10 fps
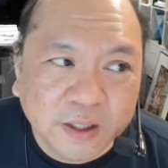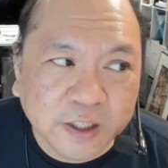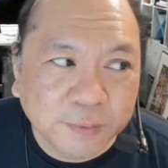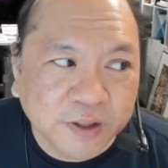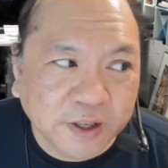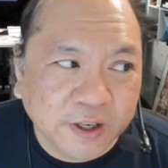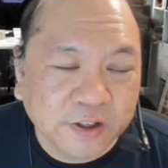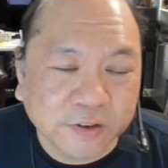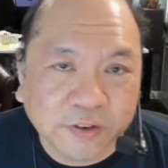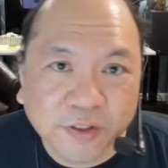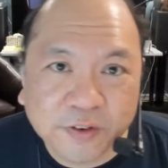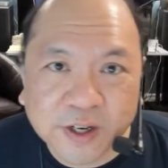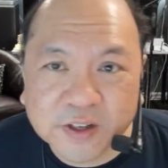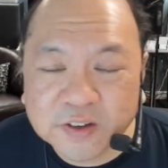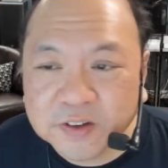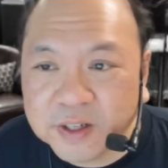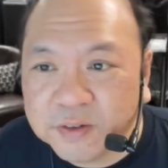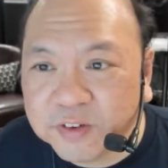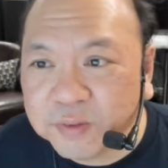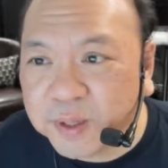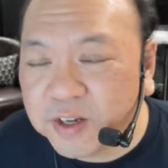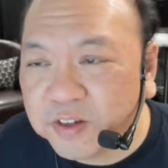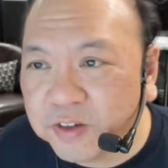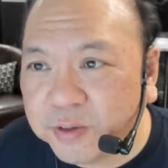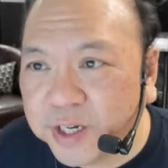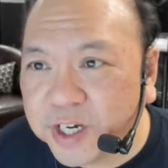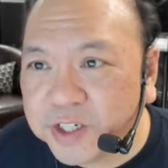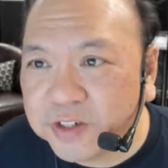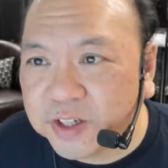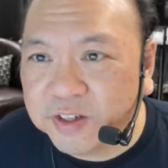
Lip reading: you need to be thinking in terms of threads and responses and reactions.